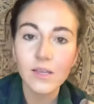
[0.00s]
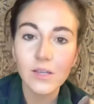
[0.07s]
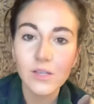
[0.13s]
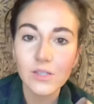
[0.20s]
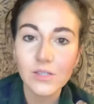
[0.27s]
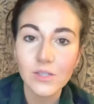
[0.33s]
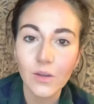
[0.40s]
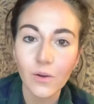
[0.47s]

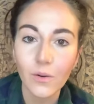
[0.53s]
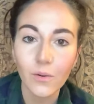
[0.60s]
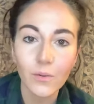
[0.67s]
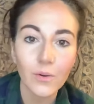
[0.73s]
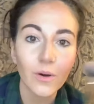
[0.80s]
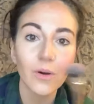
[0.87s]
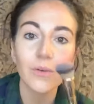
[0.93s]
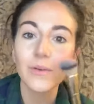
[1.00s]
So
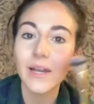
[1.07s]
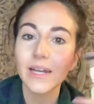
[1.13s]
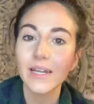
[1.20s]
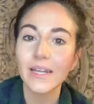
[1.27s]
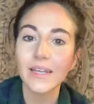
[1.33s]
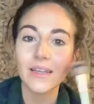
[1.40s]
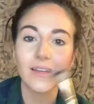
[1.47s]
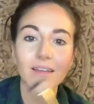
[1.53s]

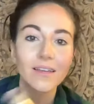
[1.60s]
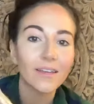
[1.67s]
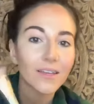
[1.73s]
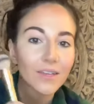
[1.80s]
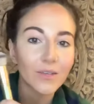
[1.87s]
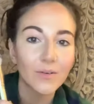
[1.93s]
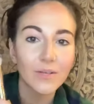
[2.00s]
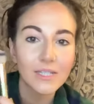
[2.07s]
already
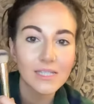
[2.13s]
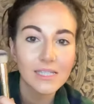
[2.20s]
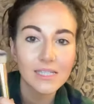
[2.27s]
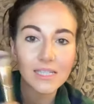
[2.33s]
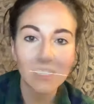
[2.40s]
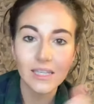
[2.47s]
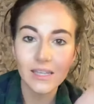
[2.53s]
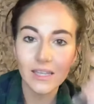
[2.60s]
you can
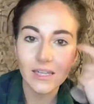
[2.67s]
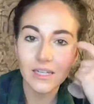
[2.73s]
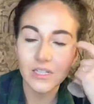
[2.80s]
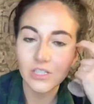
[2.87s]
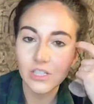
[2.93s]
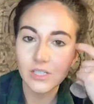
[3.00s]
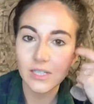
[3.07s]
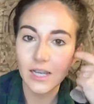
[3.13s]
see that it
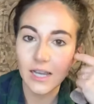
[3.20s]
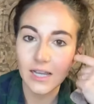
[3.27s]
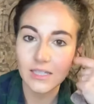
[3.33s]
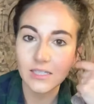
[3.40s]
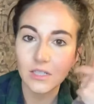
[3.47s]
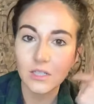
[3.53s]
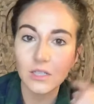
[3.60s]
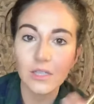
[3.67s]
just adds
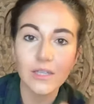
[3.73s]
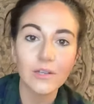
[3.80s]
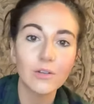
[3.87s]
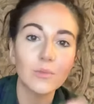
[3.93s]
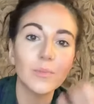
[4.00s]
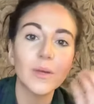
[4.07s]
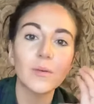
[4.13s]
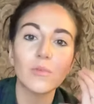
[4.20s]
a little
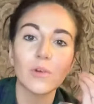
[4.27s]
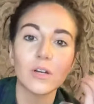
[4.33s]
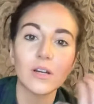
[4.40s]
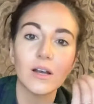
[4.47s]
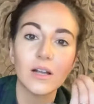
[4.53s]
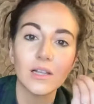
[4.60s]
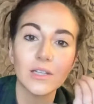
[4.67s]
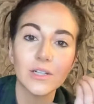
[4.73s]
bit more
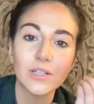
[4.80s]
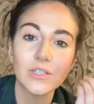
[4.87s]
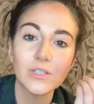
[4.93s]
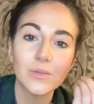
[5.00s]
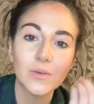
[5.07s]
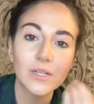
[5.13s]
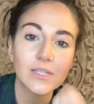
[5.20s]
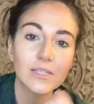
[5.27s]
color
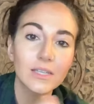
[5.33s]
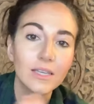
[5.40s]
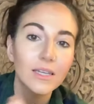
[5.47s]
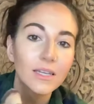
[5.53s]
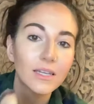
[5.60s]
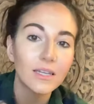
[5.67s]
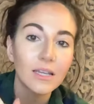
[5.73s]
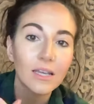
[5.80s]
to our
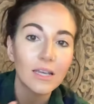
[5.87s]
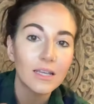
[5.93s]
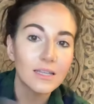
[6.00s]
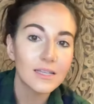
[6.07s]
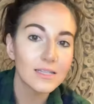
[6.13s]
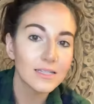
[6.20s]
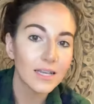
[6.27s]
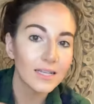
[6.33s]
skin.
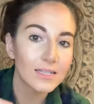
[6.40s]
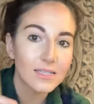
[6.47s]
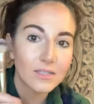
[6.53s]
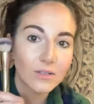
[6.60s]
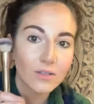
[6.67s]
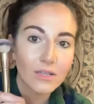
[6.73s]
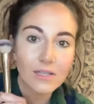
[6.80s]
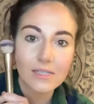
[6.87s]
This side
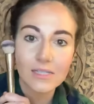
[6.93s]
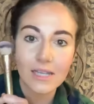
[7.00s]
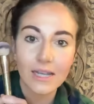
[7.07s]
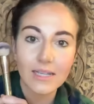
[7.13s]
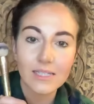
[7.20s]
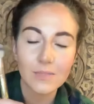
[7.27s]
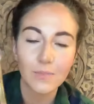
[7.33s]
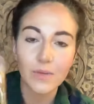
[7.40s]
still looks
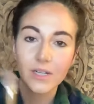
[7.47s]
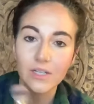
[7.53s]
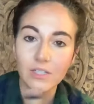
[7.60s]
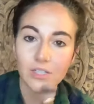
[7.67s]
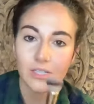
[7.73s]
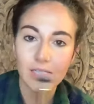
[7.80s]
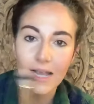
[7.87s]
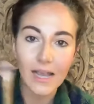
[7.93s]
nice, but it
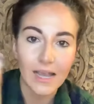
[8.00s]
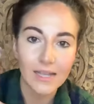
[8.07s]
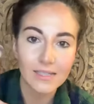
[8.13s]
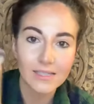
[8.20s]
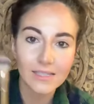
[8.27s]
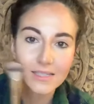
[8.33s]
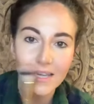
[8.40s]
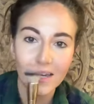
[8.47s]
just
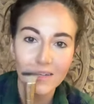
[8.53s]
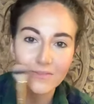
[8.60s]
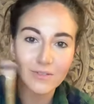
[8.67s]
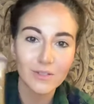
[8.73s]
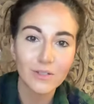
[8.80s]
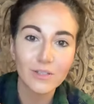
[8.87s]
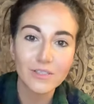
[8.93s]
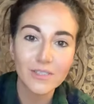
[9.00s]
adds kind of a
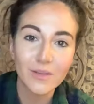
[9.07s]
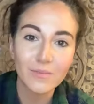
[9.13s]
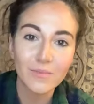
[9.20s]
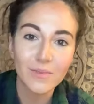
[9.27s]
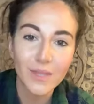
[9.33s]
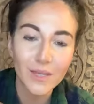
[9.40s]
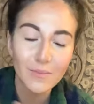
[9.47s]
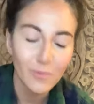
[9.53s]
little
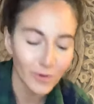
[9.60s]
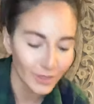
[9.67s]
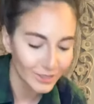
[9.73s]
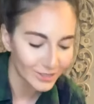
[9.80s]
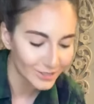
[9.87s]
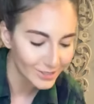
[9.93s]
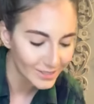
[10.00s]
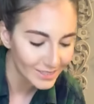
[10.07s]
something more
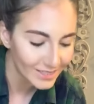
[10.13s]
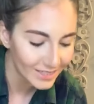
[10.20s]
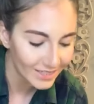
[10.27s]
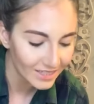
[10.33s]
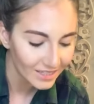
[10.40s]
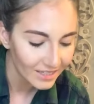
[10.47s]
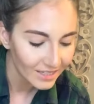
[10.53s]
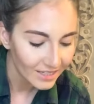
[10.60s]

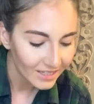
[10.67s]
interesting.